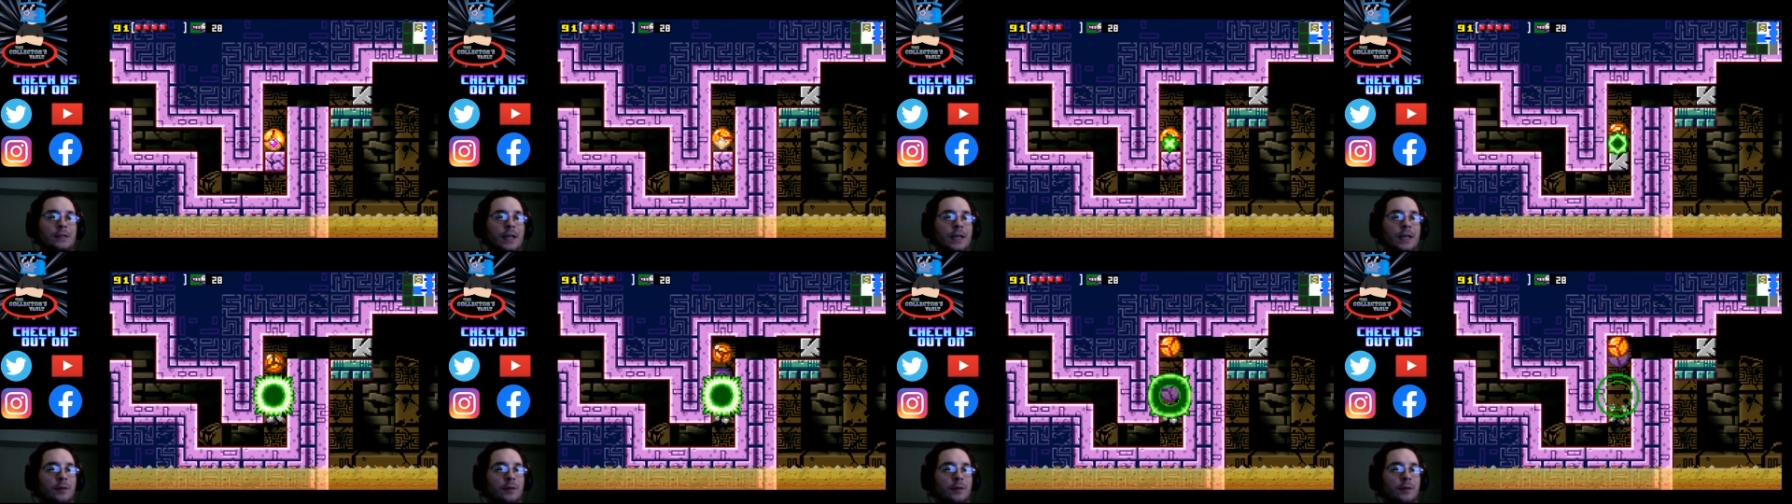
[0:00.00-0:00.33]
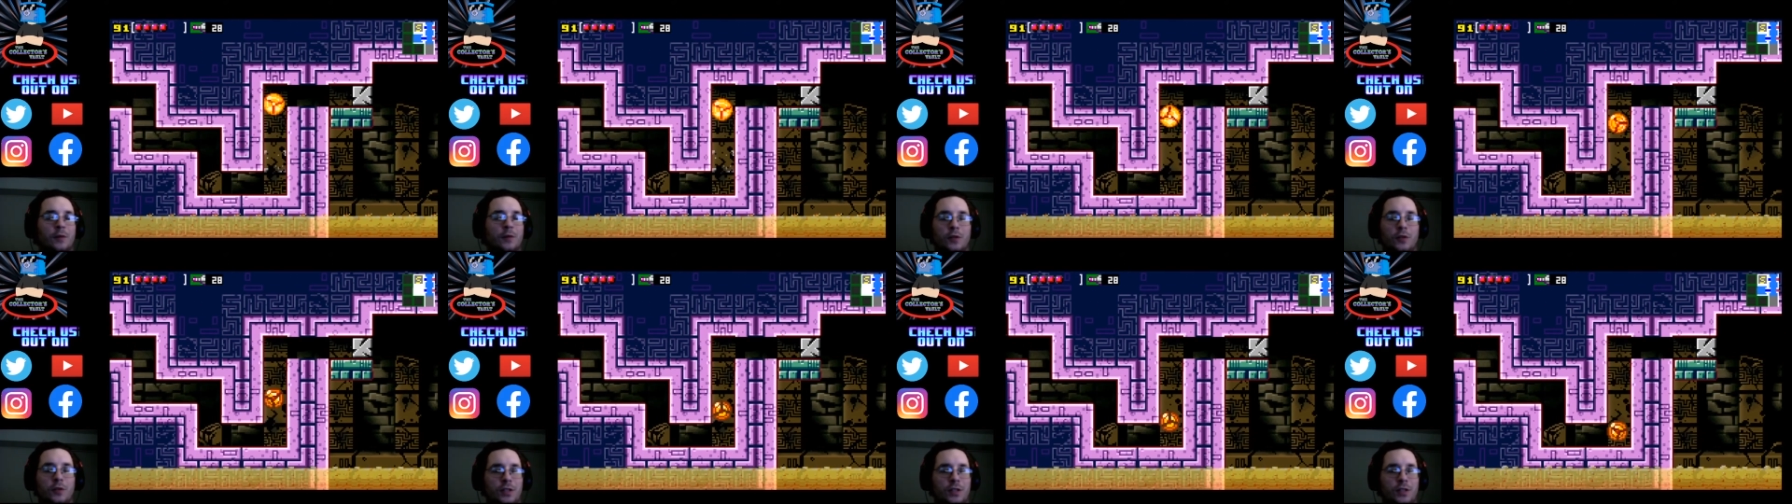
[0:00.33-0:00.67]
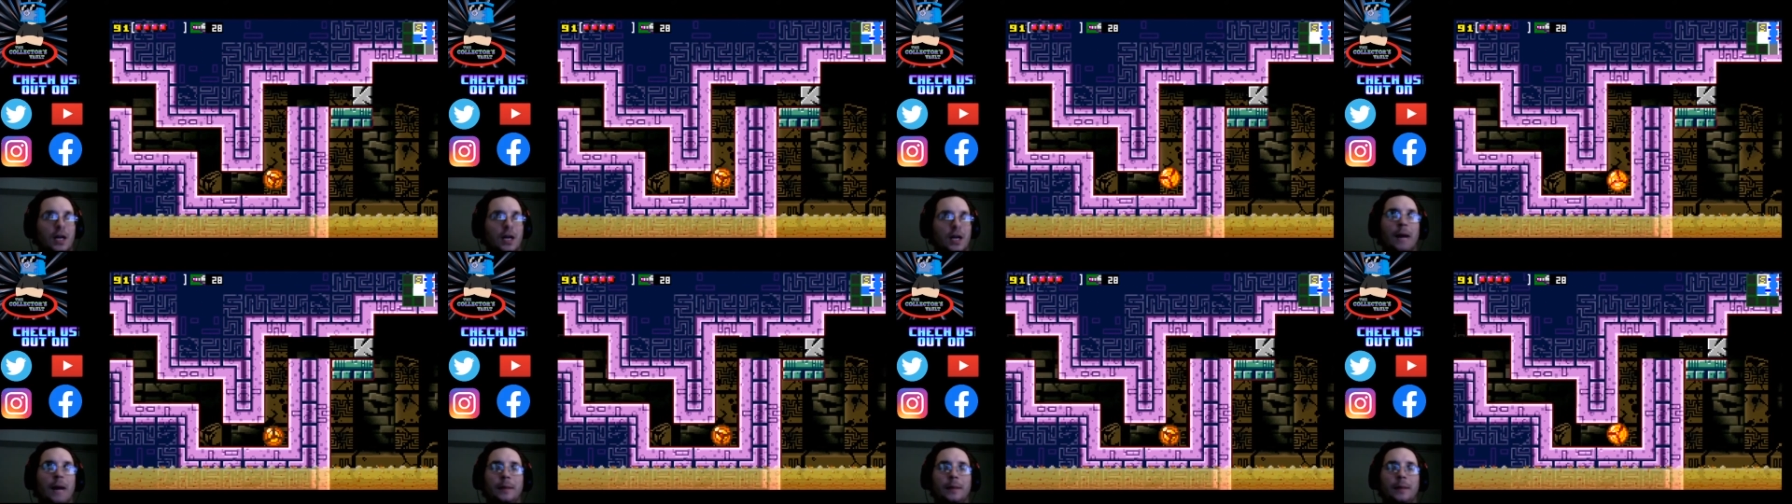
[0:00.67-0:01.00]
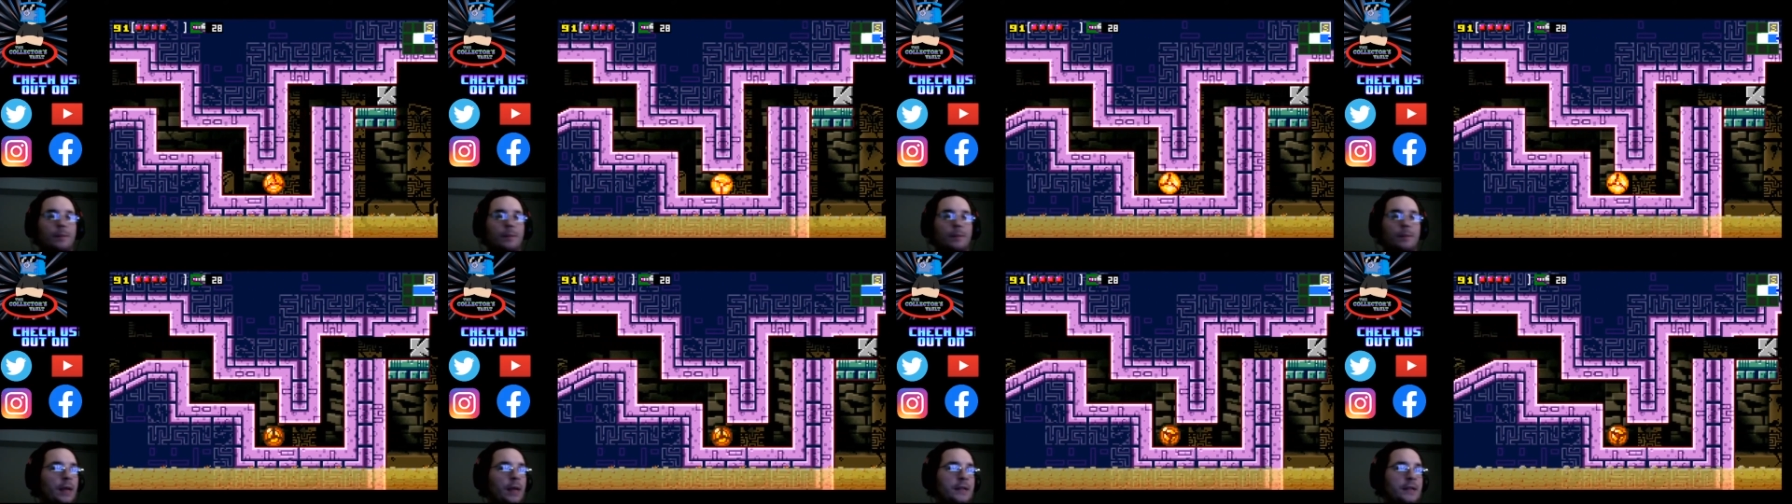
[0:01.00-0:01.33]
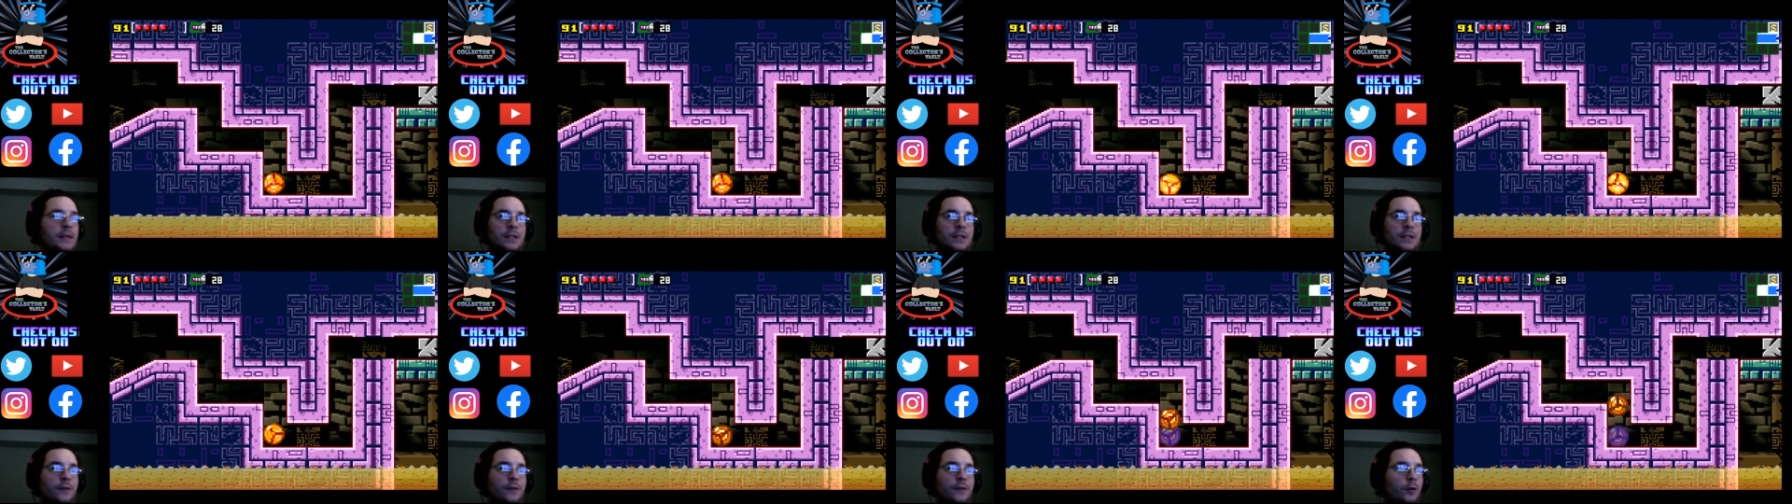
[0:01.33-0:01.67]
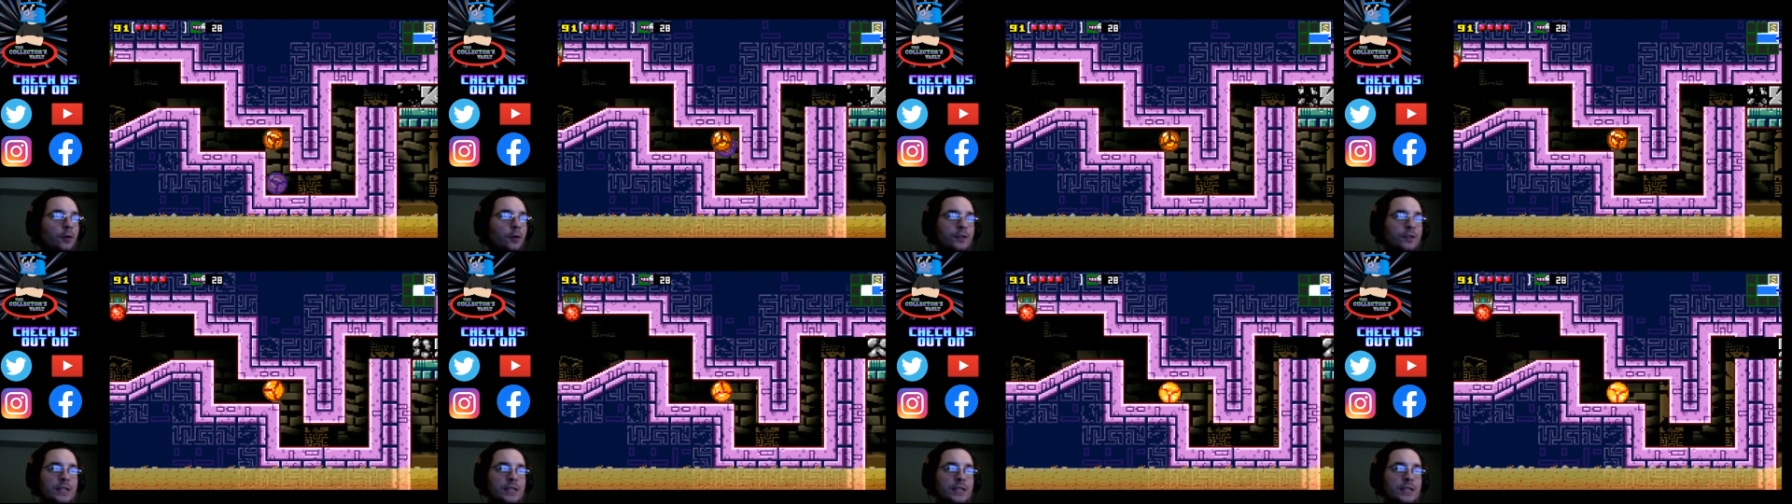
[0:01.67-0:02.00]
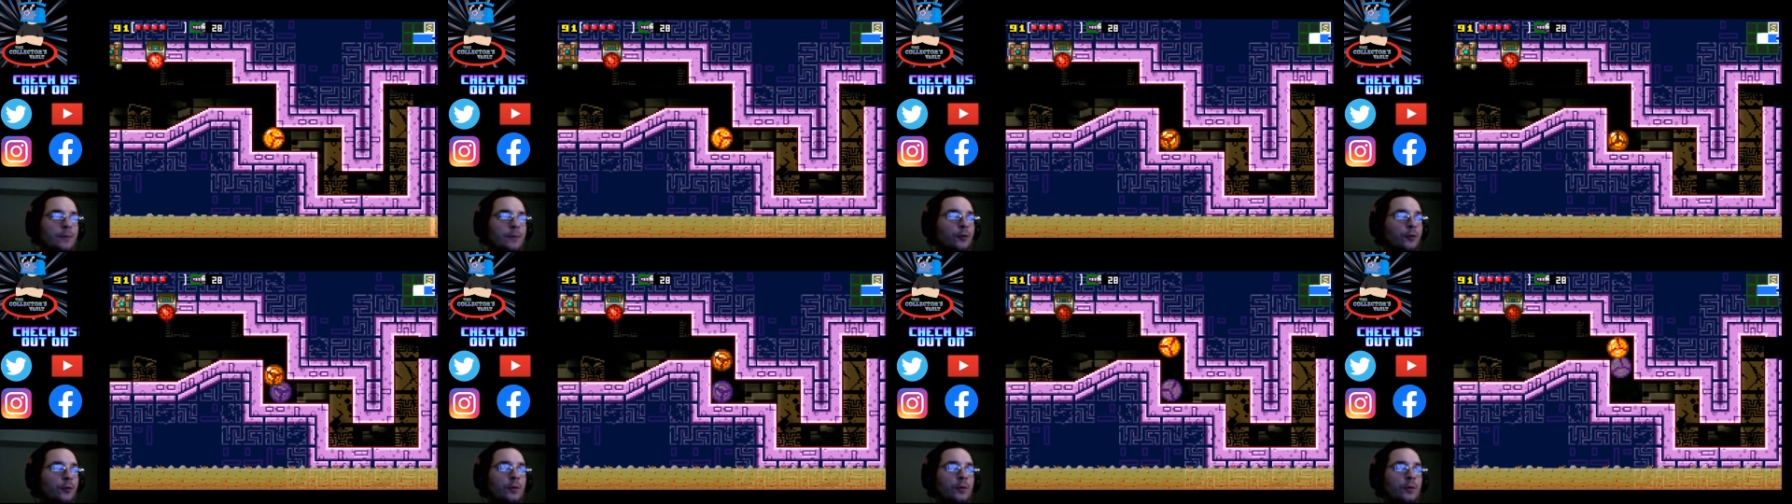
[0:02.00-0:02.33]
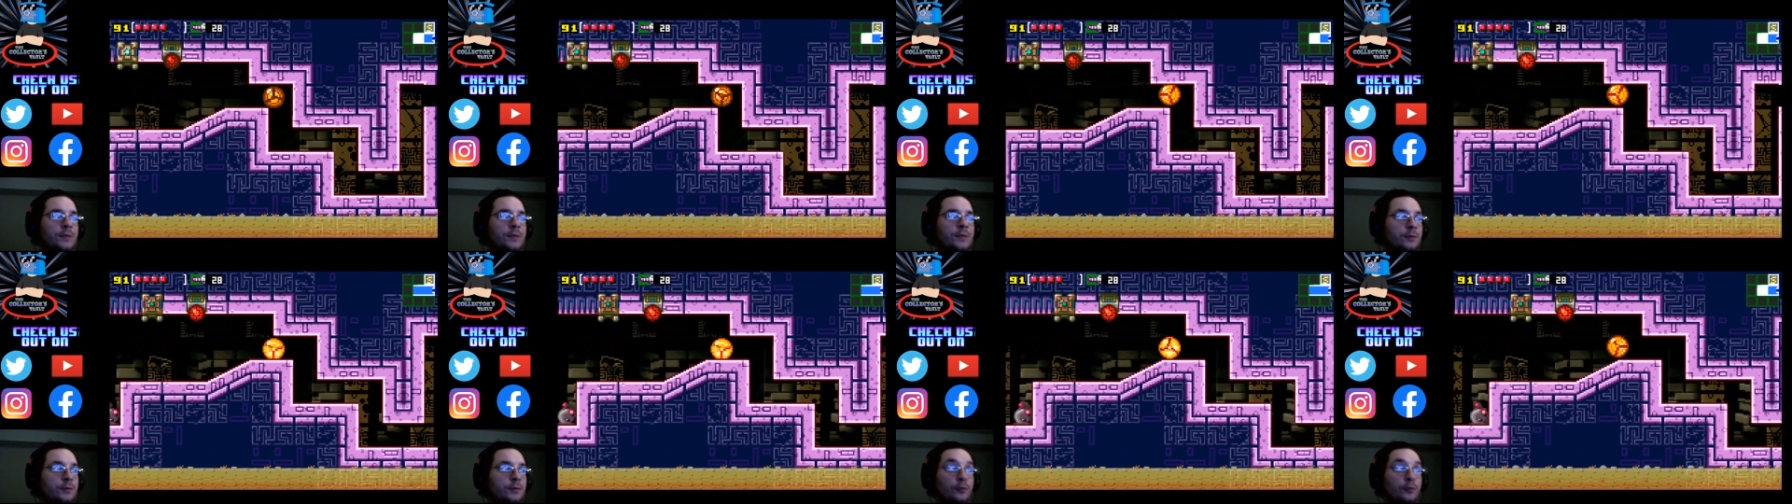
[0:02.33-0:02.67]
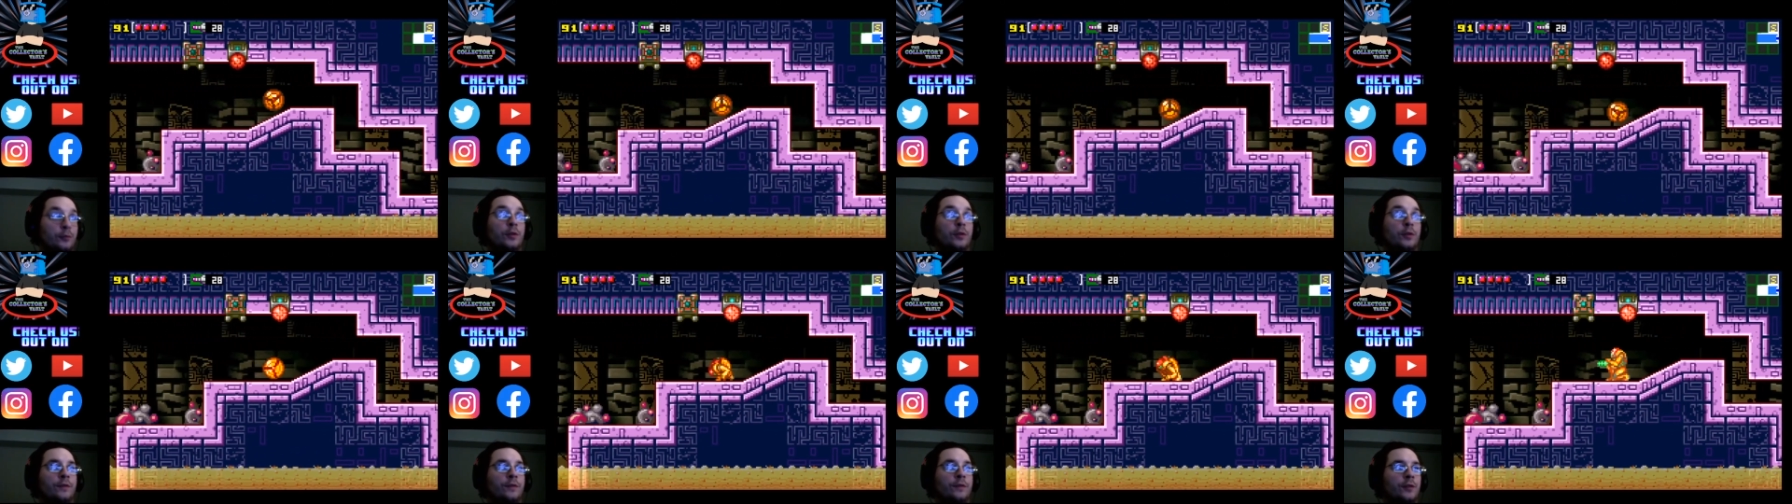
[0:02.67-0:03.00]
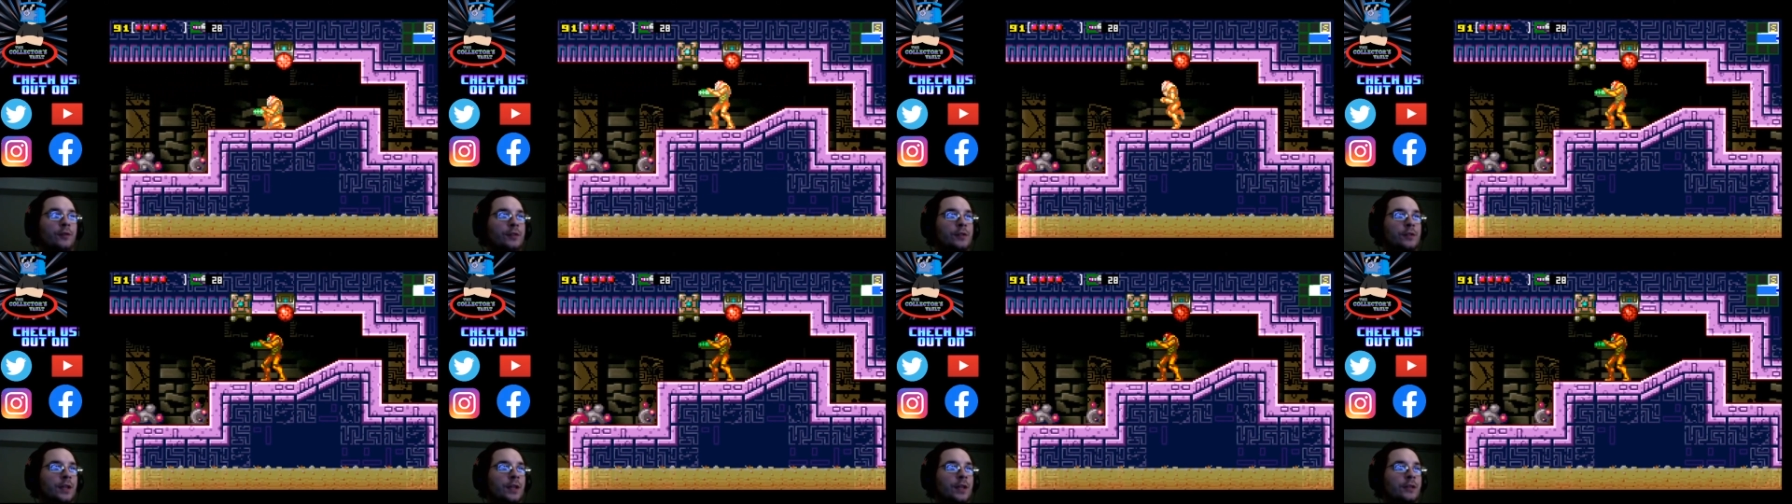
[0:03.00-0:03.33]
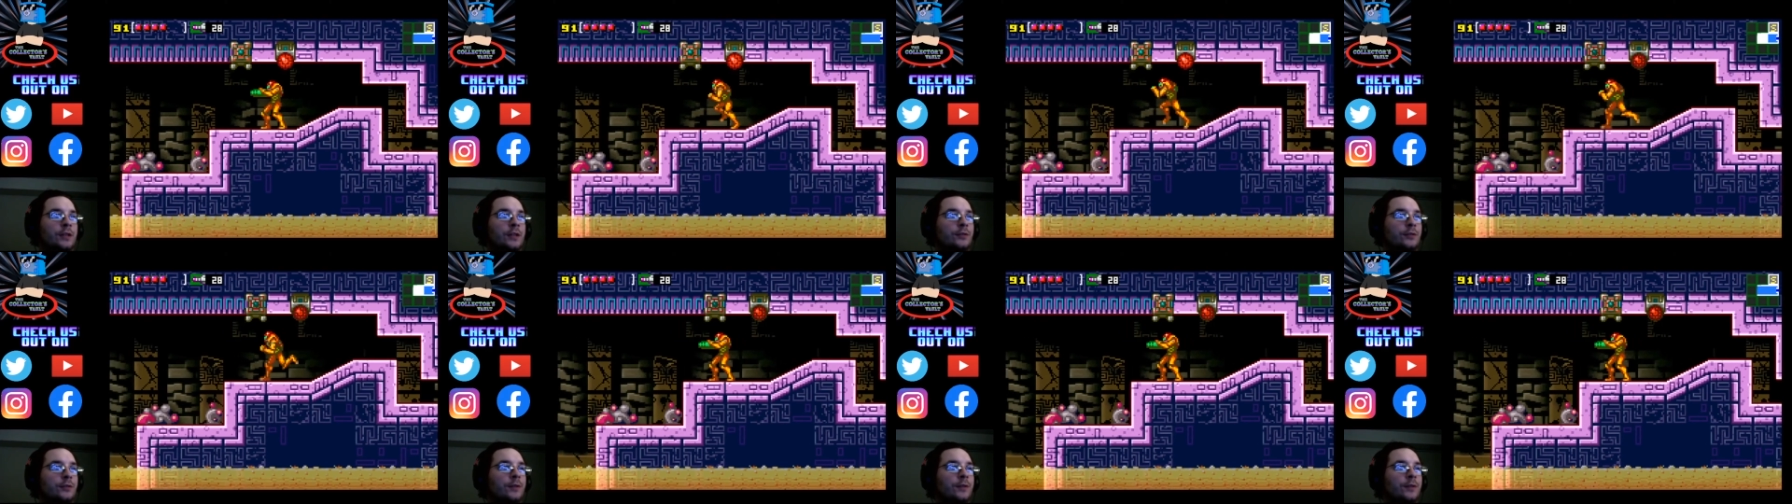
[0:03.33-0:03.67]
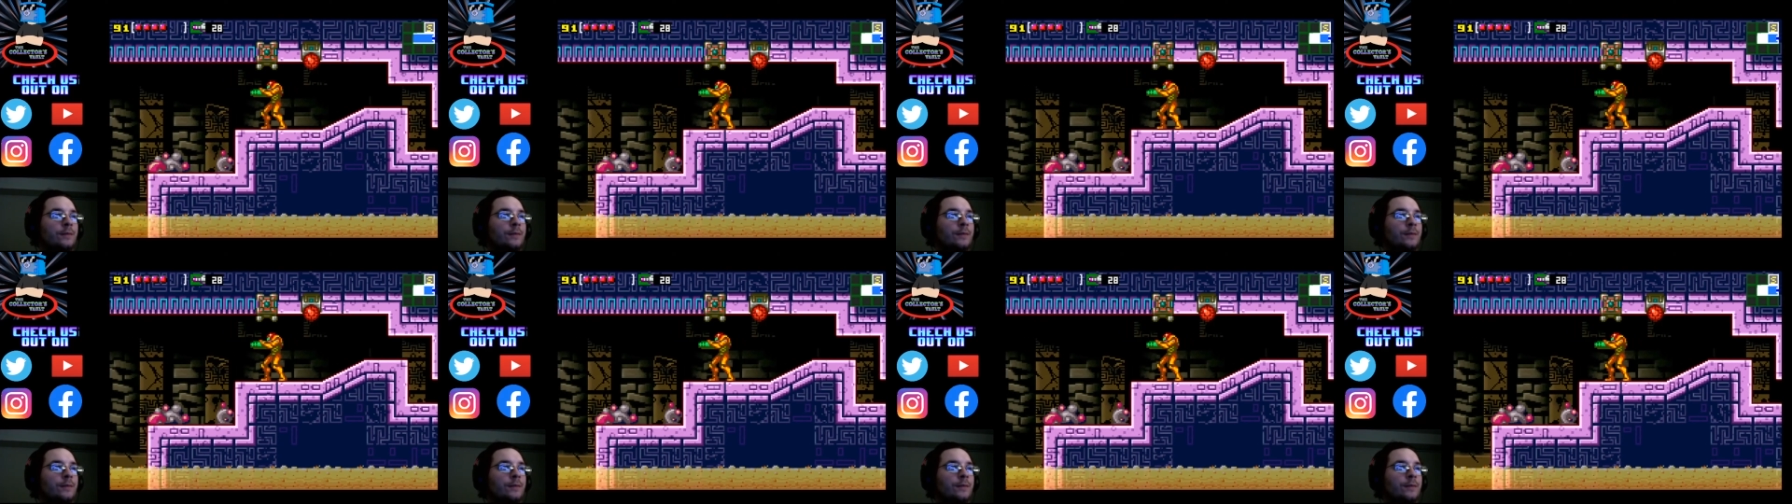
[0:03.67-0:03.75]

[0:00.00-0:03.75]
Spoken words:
and it was all just copy and pasting of all the same rooms. It was really confusing, actually.